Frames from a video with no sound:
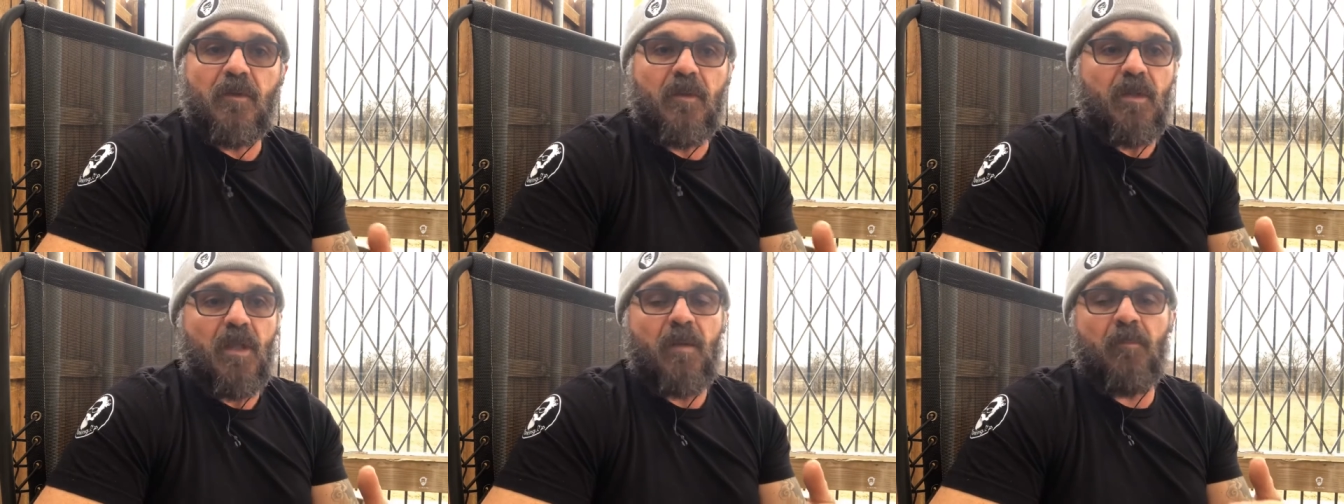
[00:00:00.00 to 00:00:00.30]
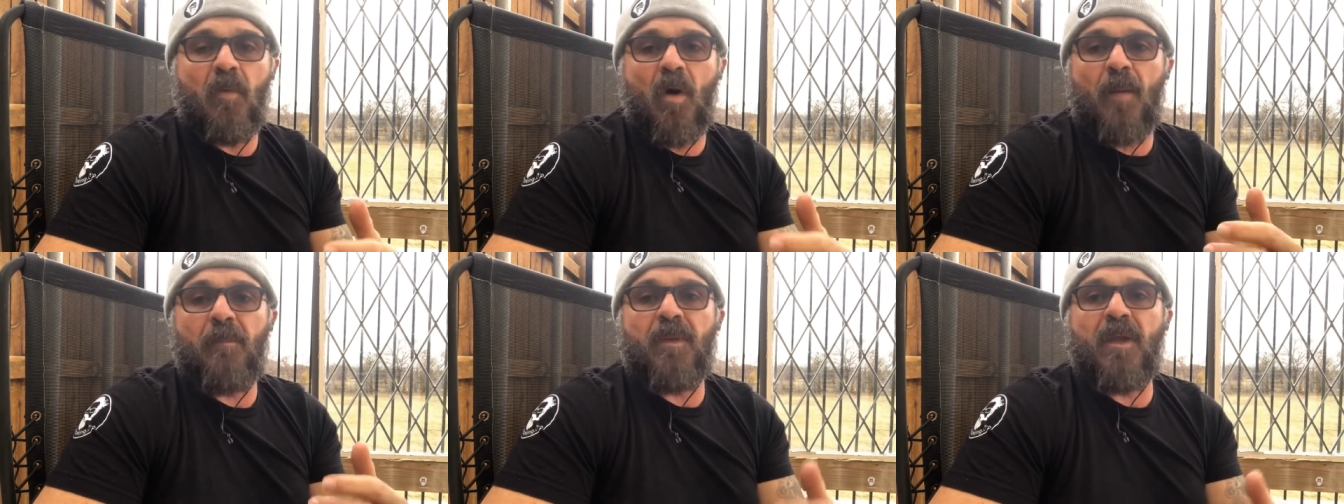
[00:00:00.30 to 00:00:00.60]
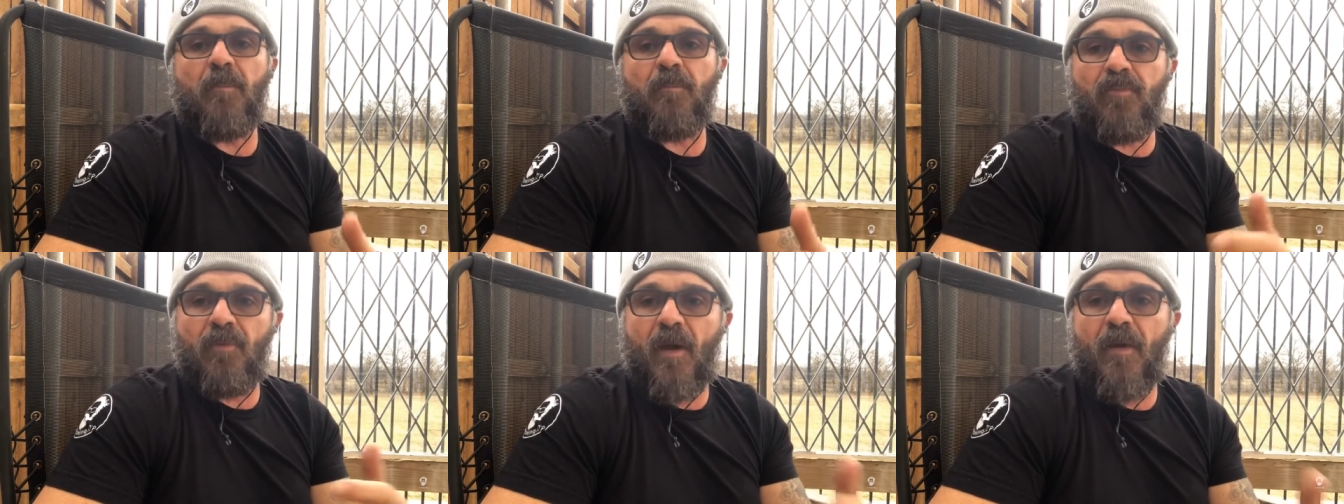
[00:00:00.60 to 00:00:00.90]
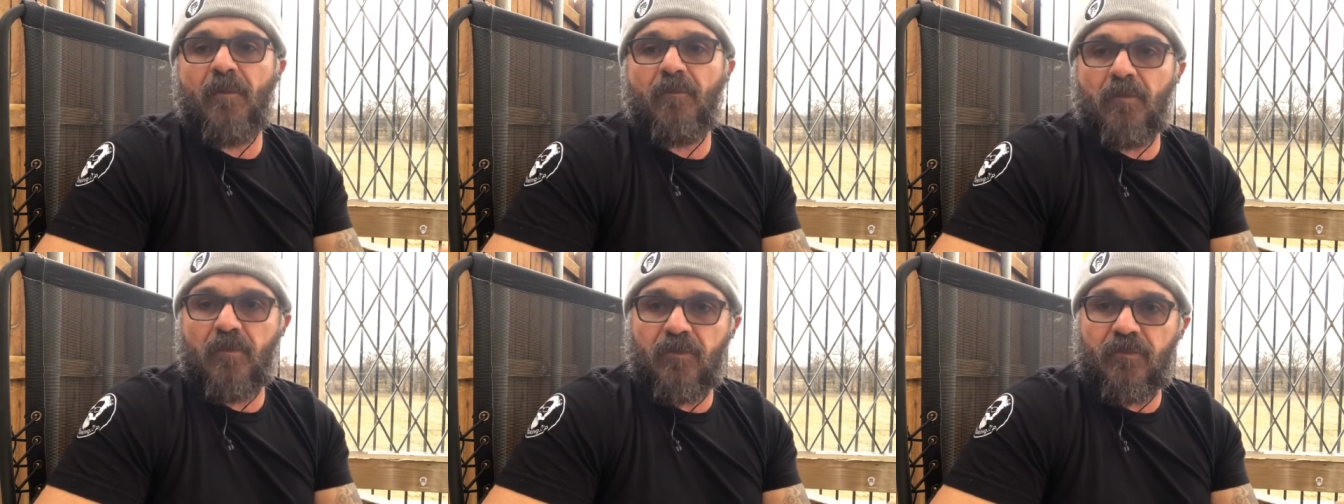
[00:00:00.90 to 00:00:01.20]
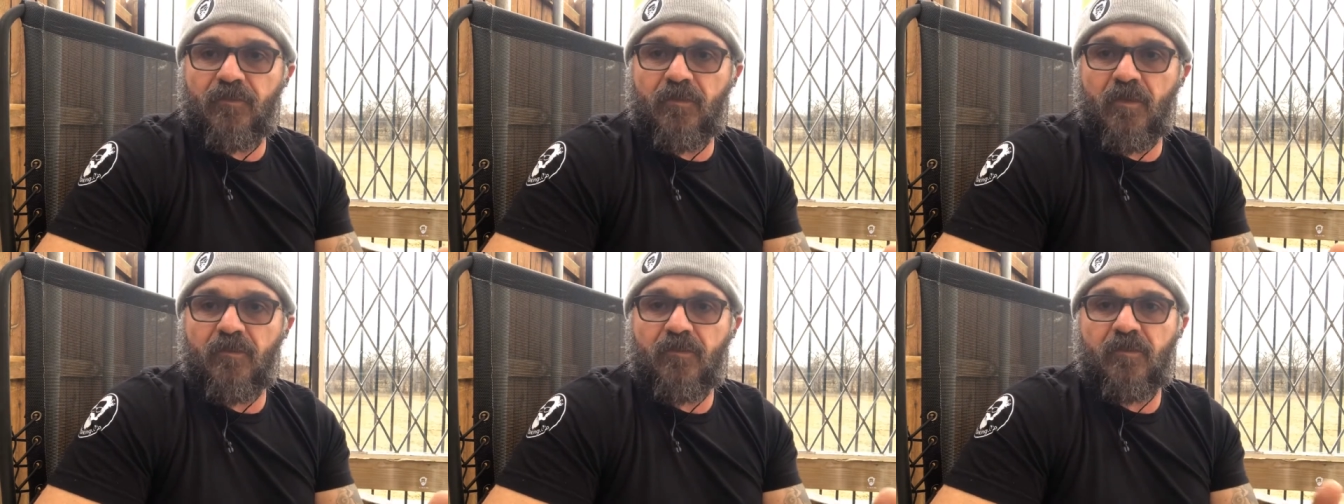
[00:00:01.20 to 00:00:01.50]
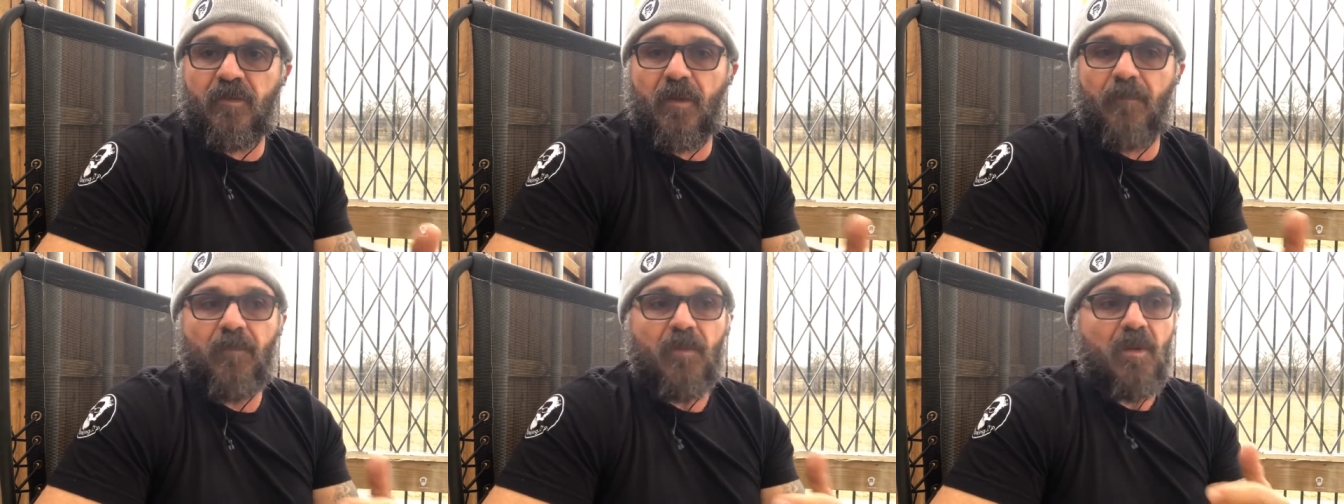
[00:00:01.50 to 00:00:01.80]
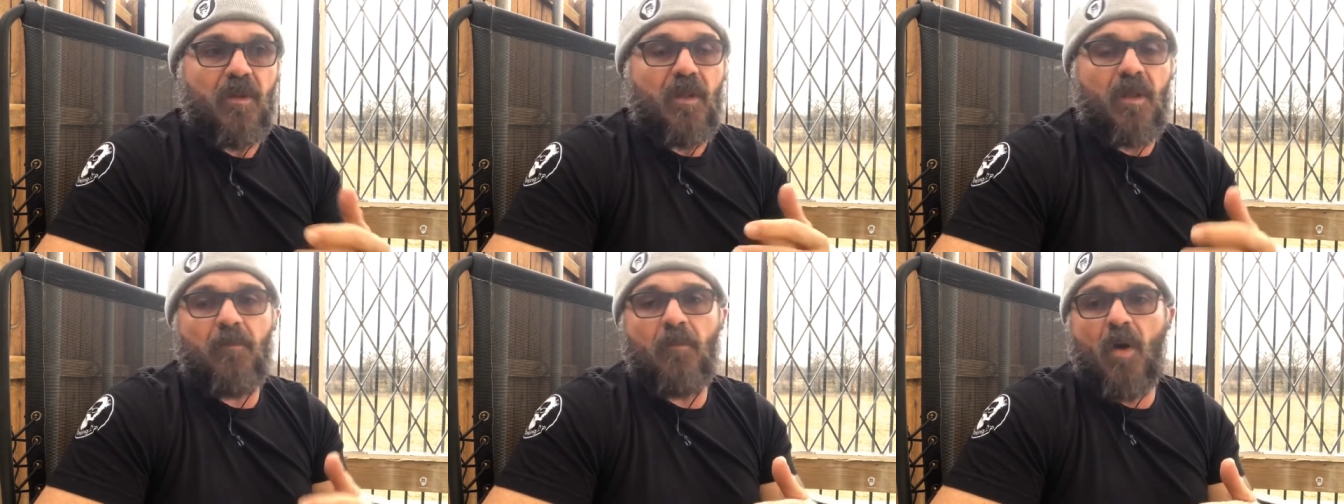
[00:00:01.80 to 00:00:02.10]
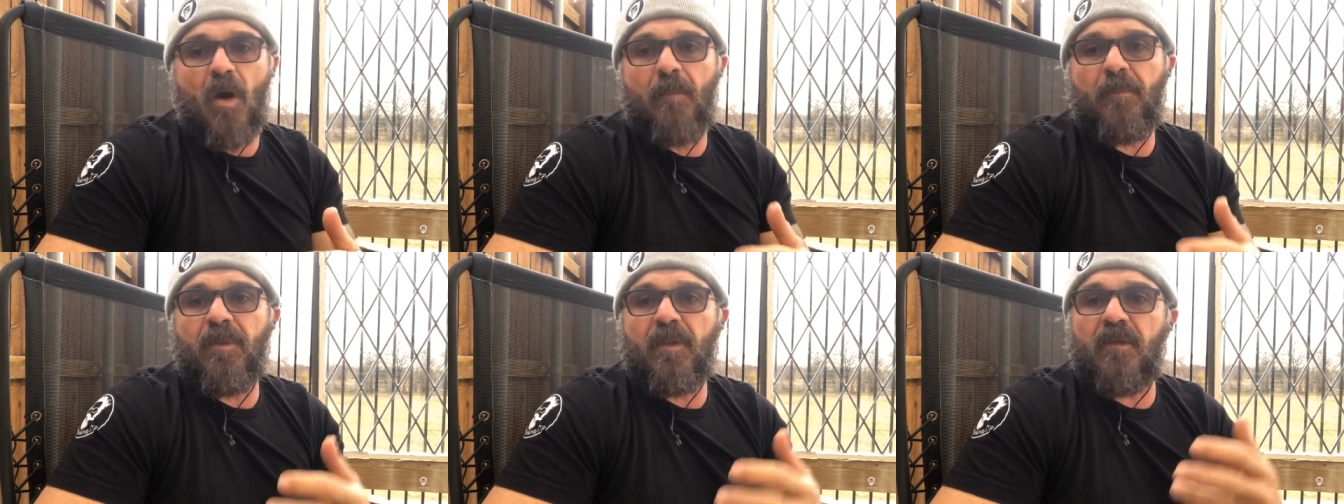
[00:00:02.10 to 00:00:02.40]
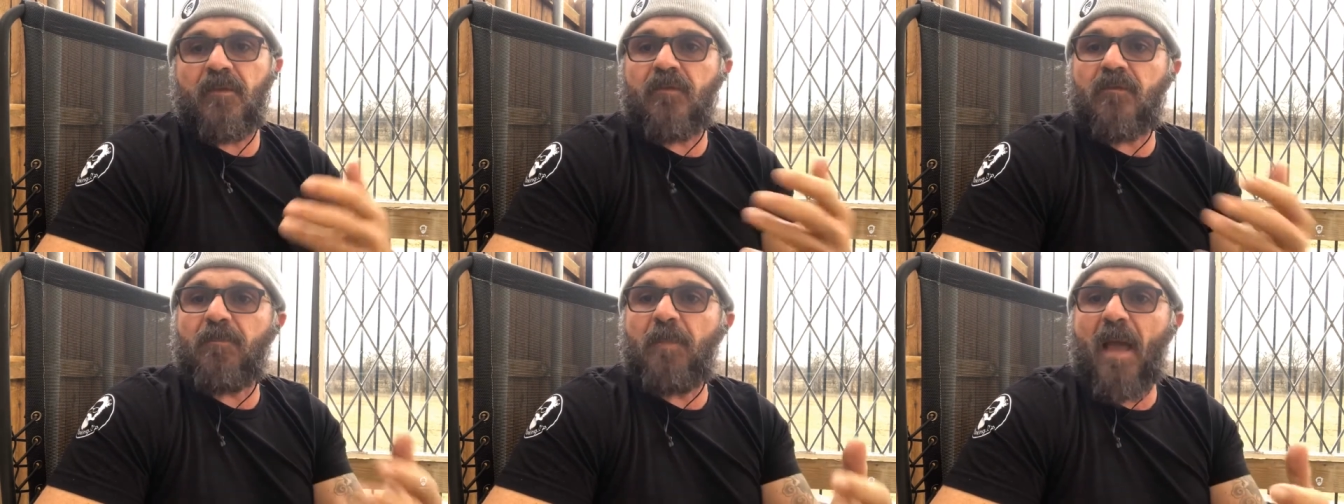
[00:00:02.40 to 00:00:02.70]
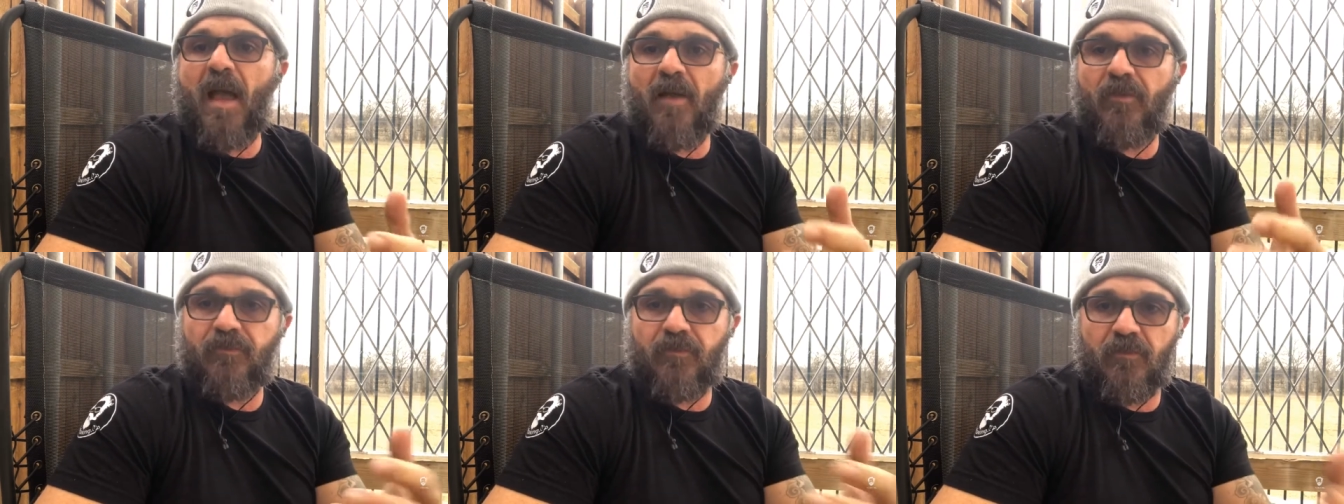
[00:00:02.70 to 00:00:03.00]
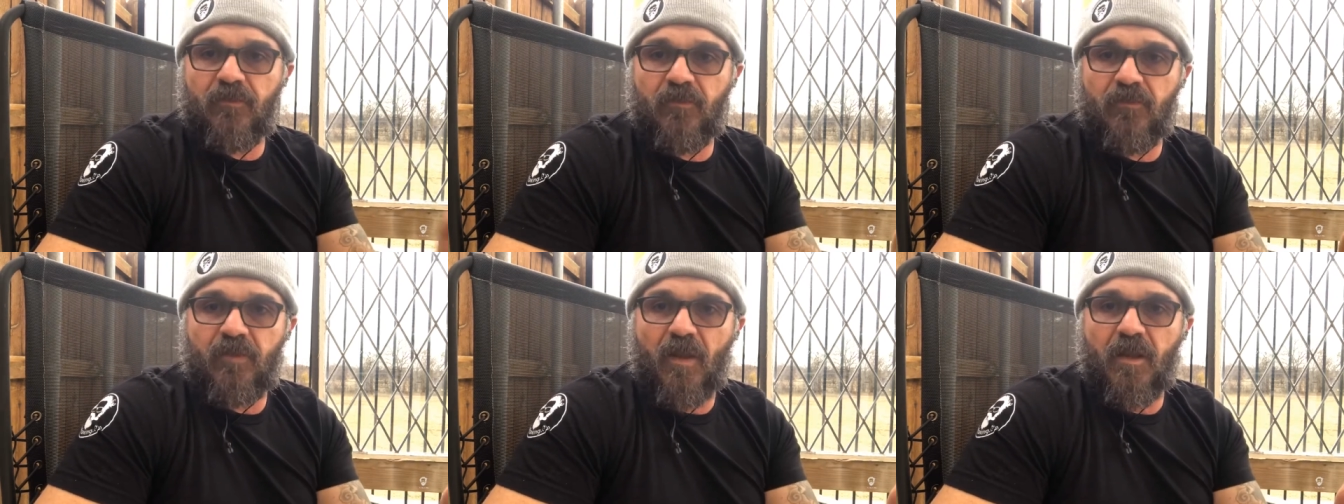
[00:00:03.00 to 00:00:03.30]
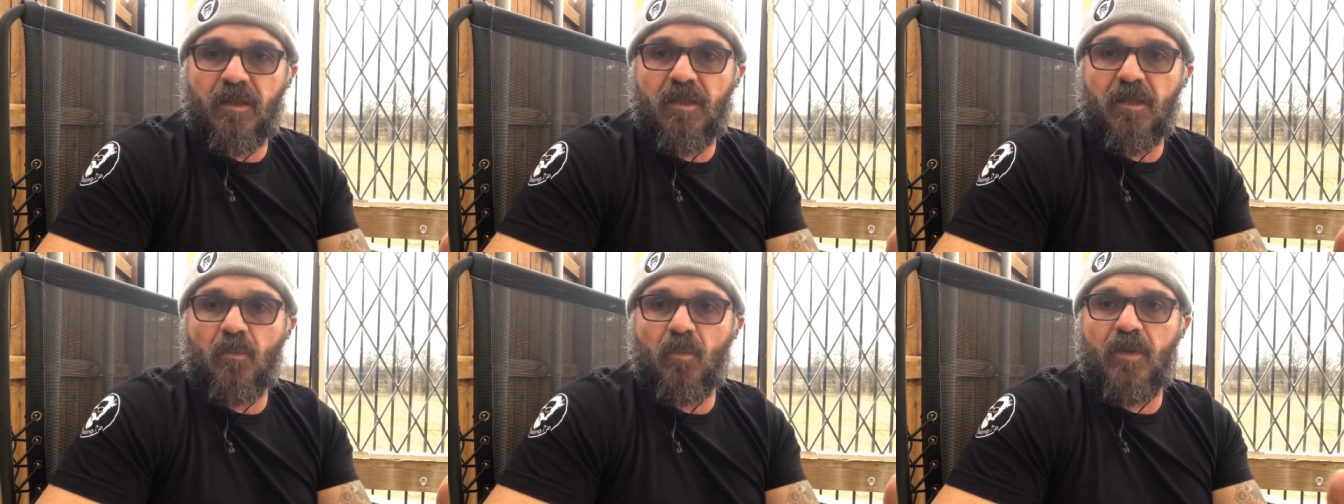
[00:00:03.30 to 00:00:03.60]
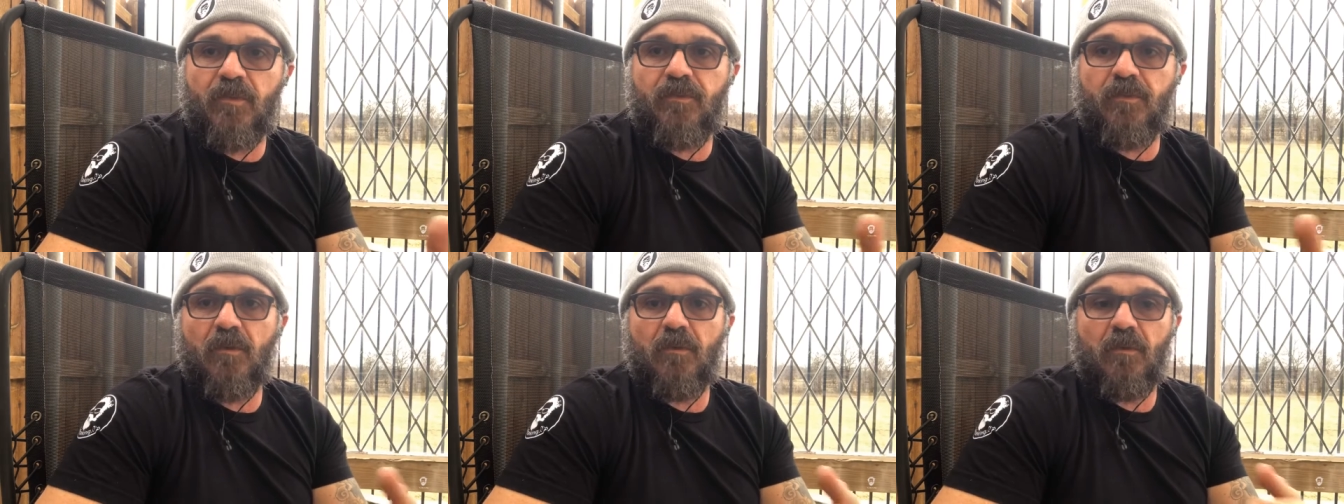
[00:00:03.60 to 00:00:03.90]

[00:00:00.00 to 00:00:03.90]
It might be a brother or a sister. It might be a spouse that you're taking with you.